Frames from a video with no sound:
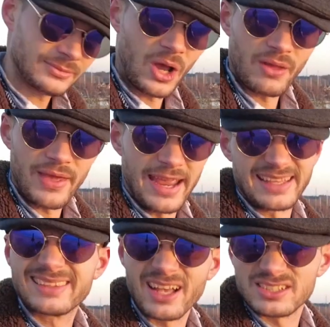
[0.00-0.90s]
All of that.
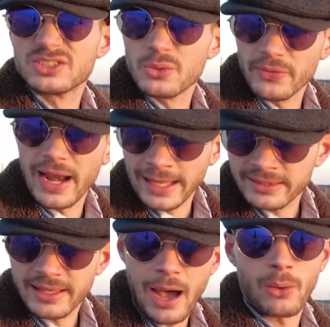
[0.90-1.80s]
It doesn't do like
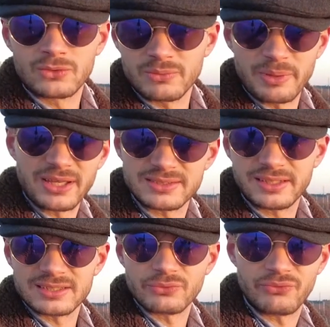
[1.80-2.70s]
the auto because it
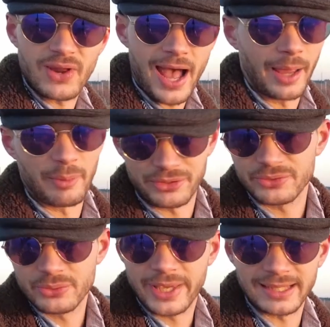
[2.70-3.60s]
doesn't fly, but
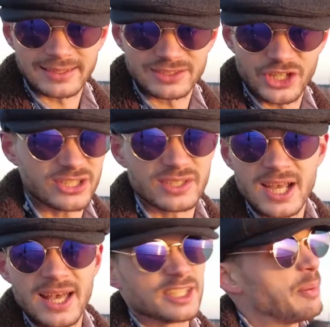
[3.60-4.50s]
you get the gist.
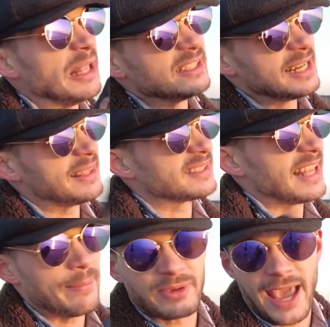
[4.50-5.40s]
It's basically the
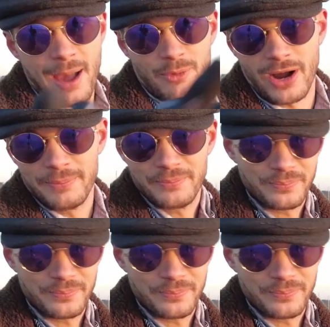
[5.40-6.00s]
same camera.